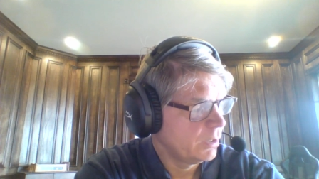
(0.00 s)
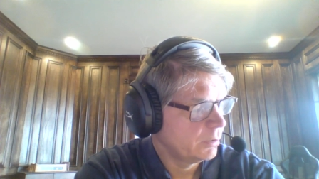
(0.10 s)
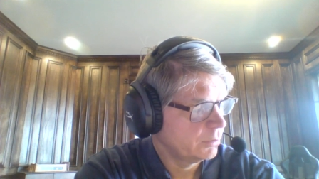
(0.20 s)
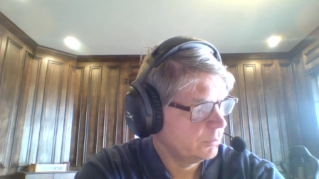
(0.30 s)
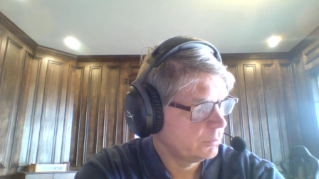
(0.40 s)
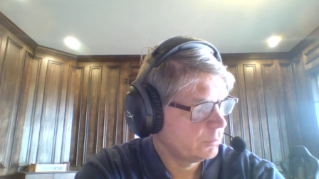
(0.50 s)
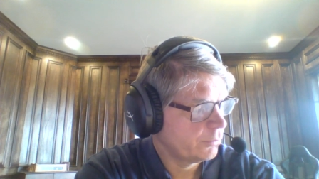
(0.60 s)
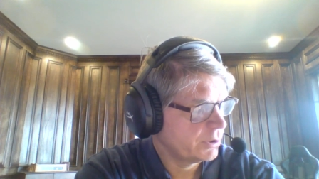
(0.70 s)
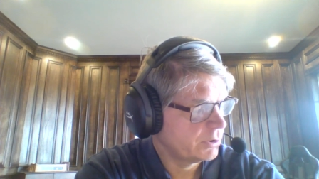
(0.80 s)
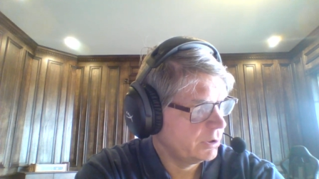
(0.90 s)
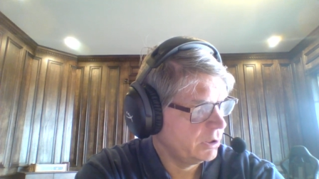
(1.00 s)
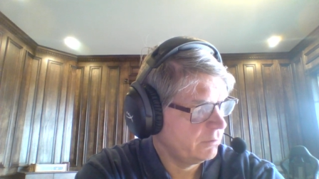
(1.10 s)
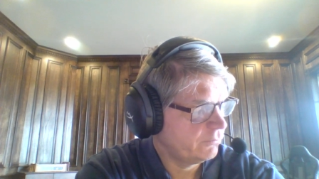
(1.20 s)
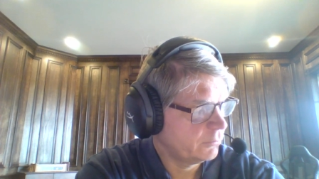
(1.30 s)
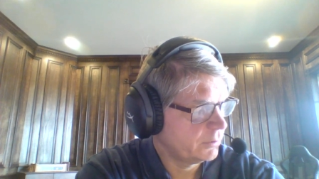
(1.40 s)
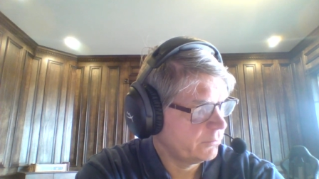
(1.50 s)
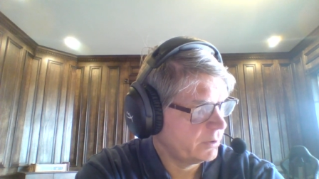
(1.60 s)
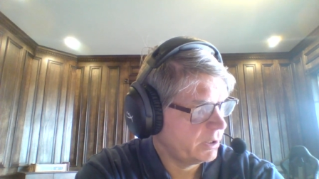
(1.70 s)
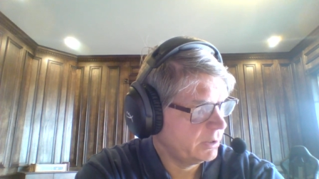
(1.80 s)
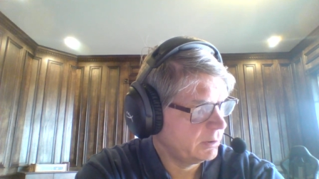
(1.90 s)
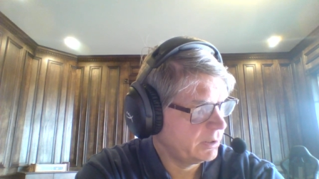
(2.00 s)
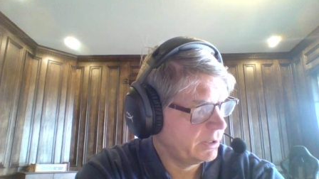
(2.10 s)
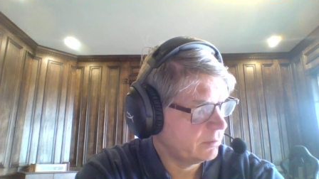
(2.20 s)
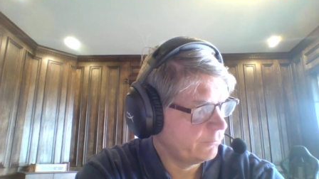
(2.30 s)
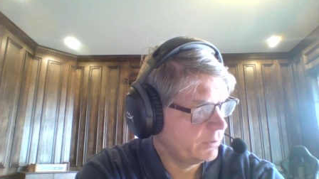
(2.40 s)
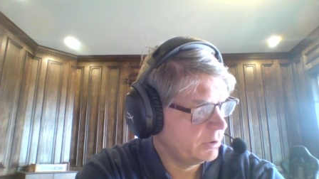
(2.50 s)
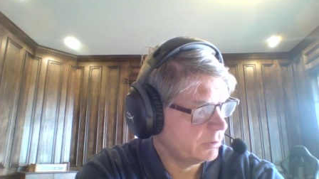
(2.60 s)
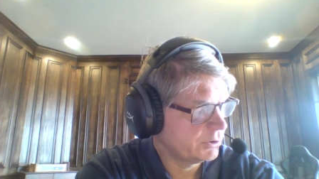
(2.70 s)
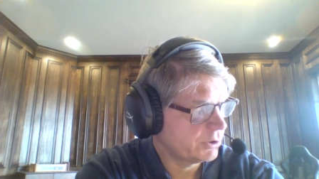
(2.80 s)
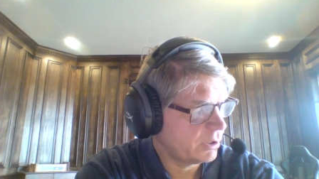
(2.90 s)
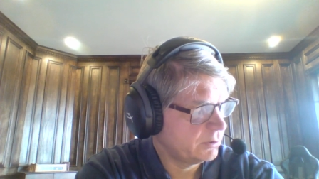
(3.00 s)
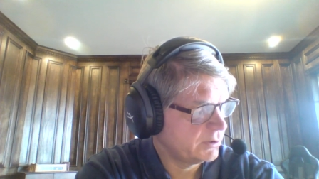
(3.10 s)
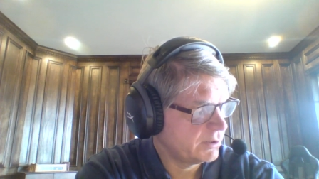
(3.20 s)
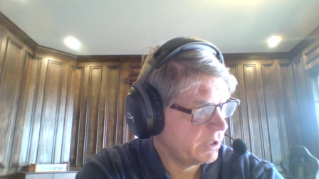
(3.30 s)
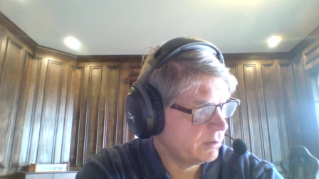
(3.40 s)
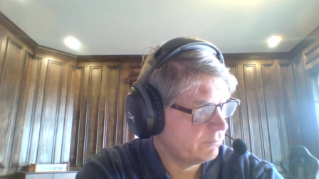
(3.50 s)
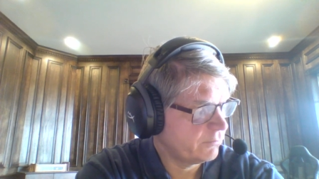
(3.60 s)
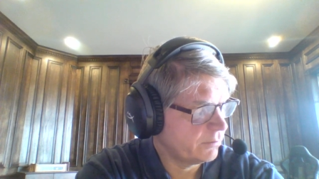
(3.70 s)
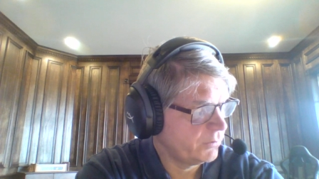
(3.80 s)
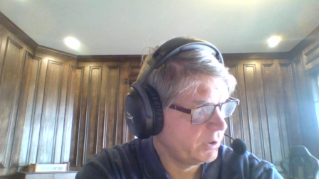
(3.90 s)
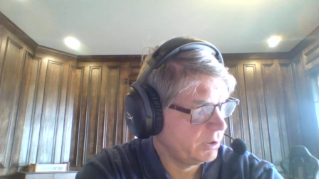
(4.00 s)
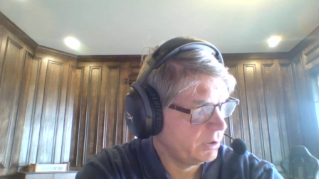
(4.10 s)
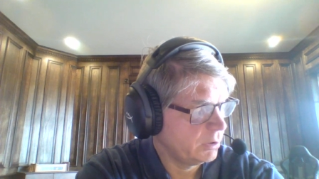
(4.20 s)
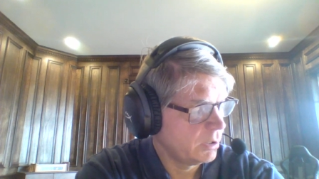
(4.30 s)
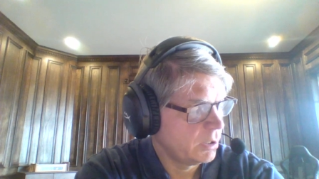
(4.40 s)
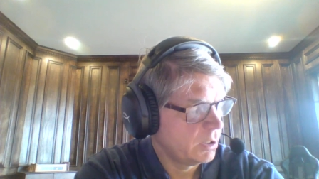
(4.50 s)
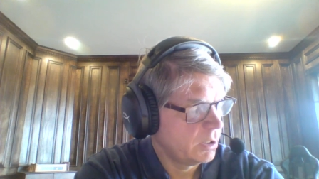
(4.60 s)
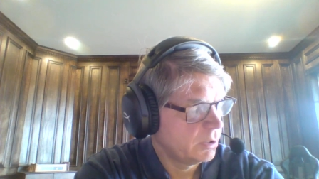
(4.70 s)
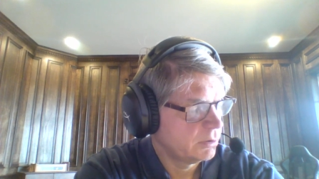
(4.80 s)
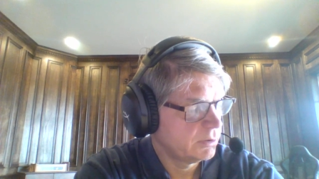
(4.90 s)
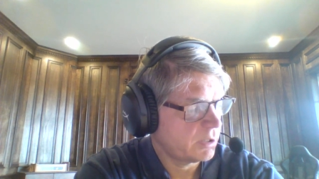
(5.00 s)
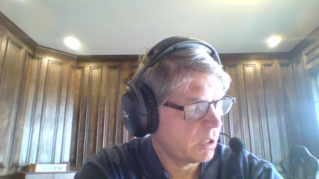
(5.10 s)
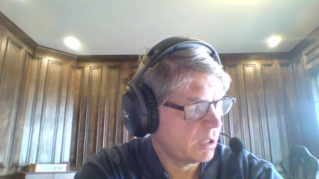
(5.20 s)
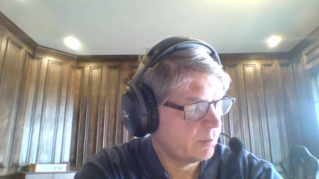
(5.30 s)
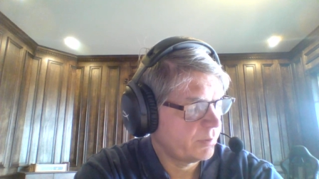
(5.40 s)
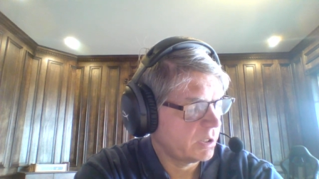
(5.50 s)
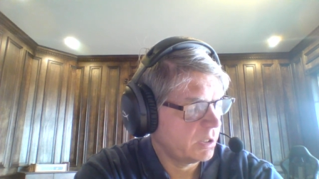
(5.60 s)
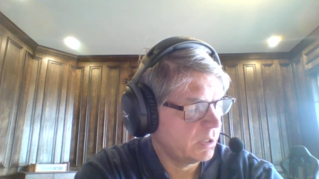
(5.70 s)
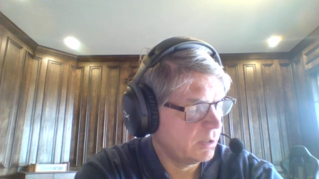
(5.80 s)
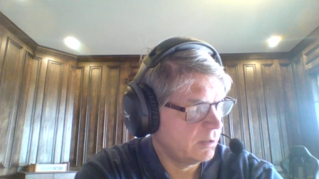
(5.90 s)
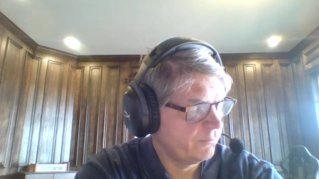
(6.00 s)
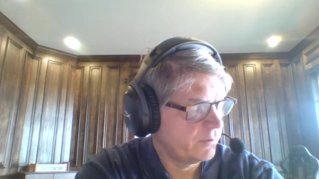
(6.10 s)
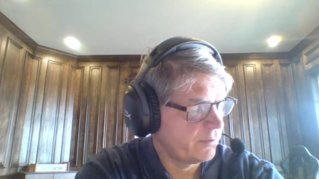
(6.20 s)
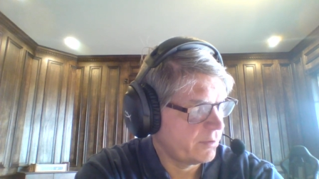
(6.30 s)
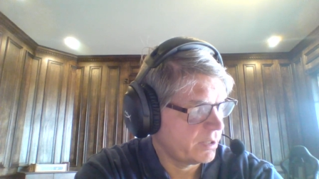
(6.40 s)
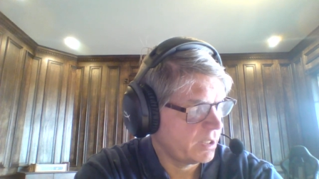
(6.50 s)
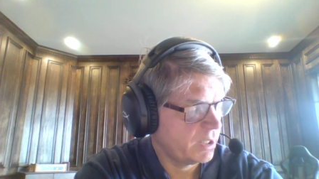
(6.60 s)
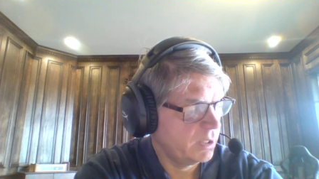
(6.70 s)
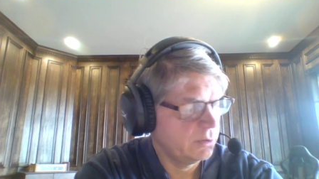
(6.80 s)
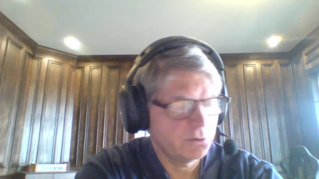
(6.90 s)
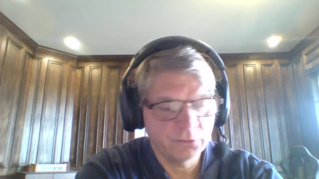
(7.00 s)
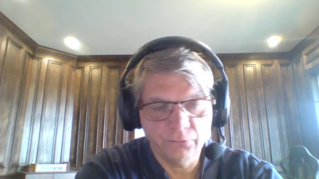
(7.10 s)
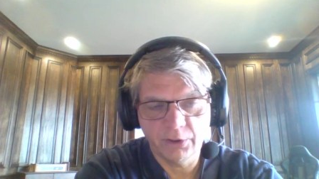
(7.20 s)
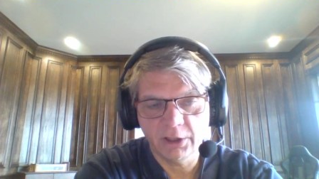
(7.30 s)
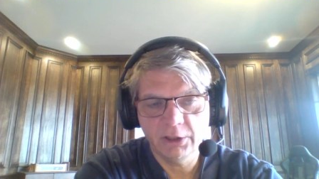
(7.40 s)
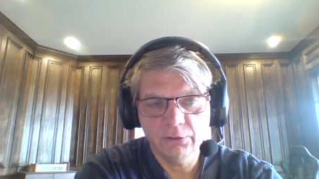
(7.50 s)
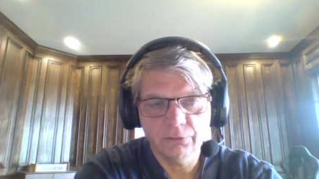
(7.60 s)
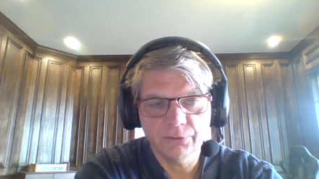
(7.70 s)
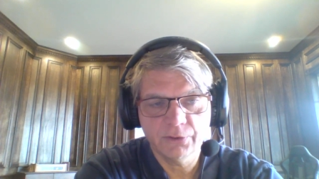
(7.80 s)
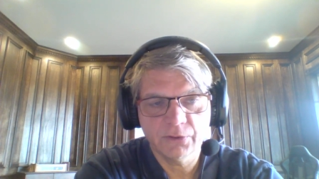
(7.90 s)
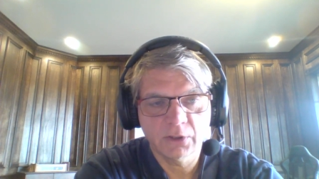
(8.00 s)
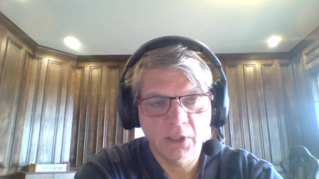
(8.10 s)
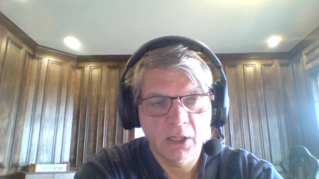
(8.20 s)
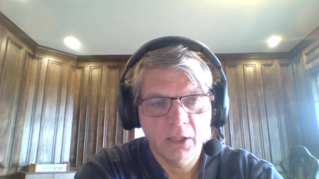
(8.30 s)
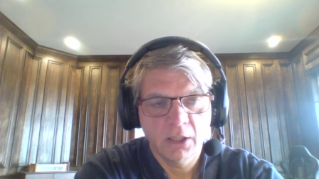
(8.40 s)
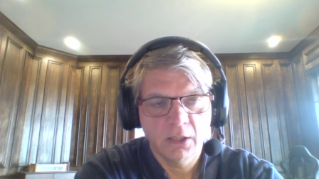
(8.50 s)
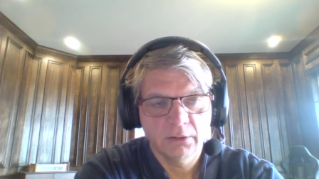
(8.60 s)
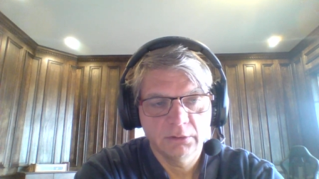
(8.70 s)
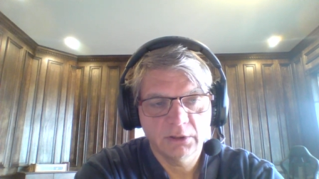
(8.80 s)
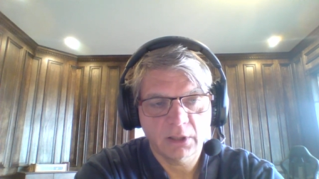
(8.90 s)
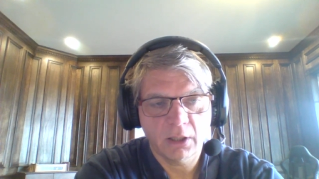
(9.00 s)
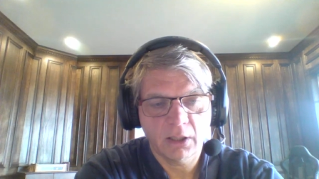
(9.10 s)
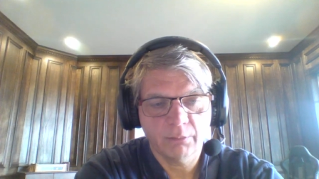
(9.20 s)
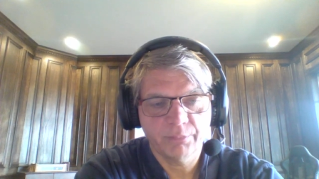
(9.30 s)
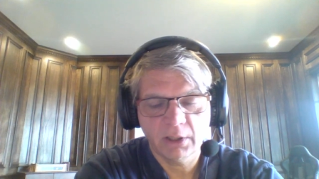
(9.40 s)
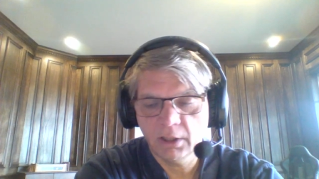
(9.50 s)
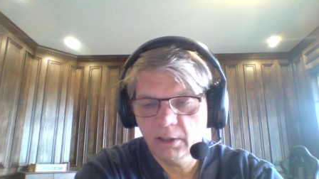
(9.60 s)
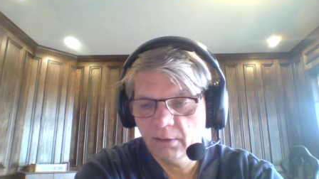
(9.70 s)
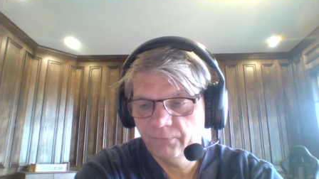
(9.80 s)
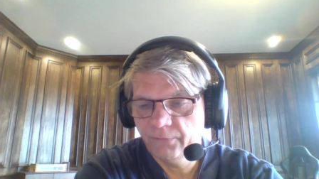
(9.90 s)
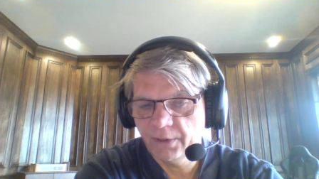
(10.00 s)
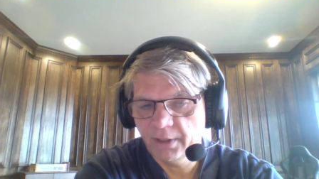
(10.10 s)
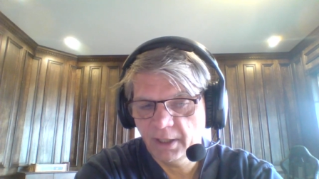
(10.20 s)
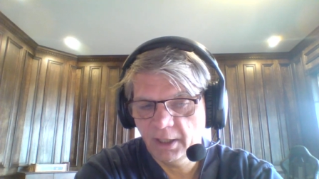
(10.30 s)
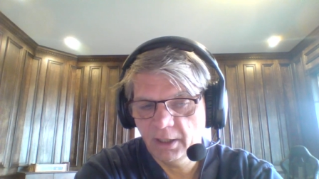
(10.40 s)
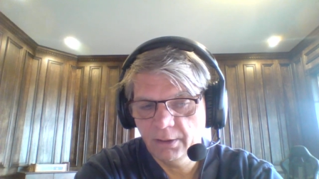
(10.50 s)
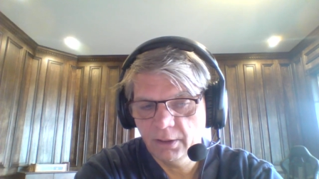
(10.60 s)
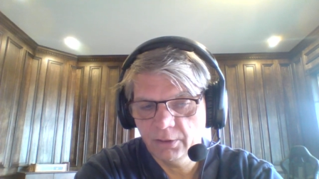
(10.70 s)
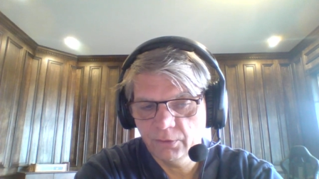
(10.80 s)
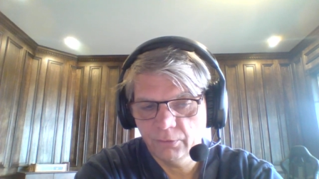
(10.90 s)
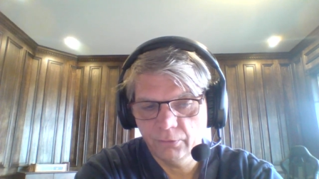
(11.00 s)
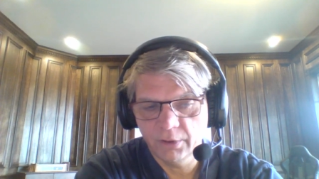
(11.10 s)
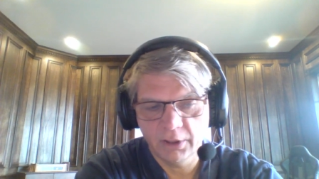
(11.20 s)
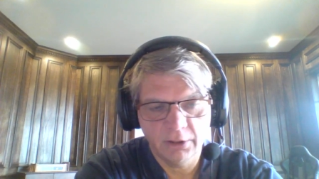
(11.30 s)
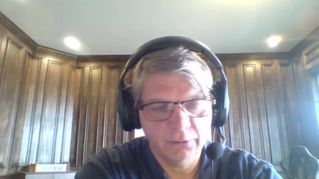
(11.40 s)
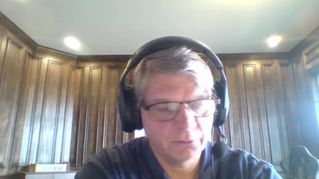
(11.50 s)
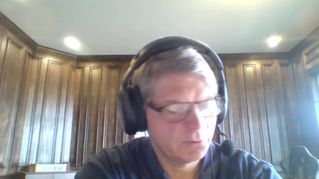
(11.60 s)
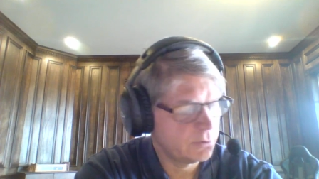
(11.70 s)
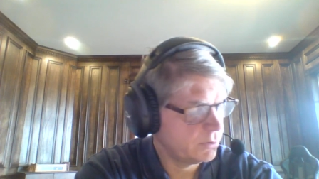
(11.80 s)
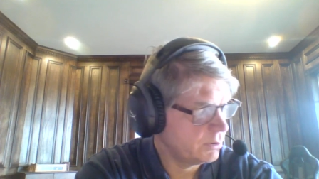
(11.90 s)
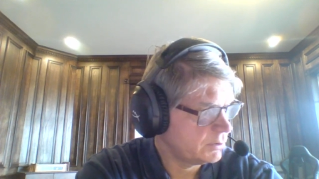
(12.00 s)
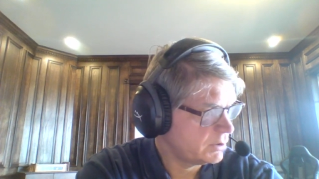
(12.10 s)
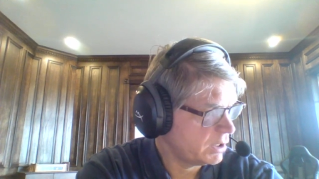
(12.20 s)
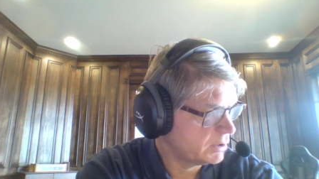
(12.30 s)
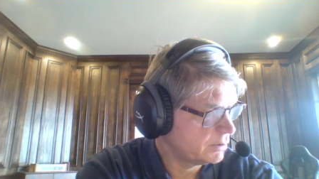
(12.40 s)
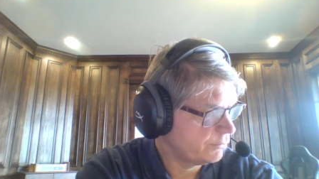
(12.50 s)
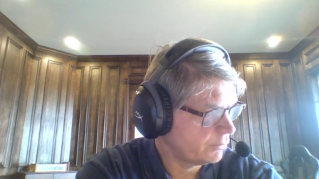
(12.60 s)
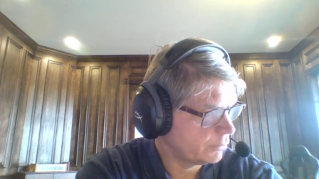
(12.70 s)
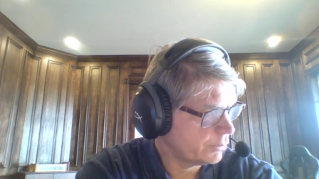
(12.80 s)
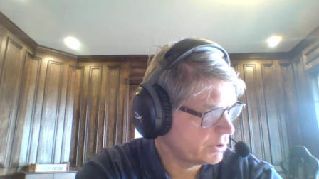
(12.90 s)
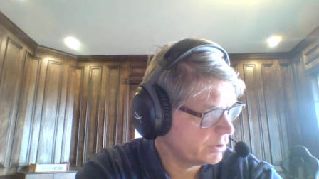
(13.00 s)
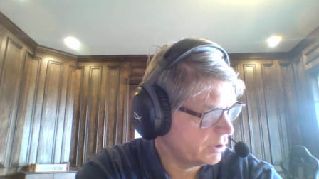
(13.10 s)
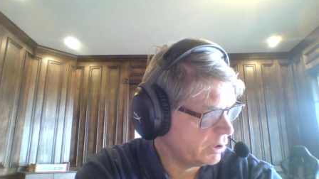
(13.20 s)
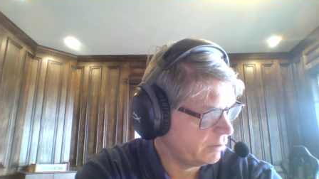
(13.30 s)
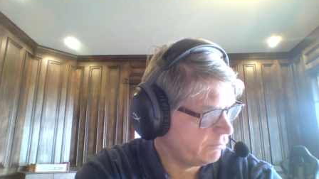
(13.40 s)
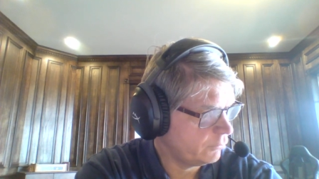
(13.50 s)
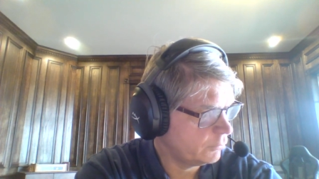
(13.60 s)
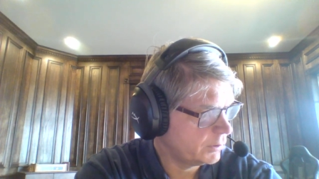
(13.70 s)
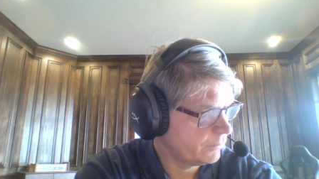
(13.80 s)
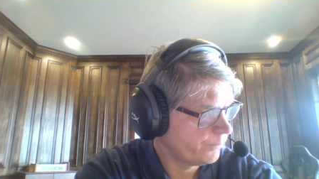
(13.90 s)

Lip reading: Good. Question 84. The height and length of a young child is taken from the top of the head to the heels. Top of the head to the heels is the answer for question 84.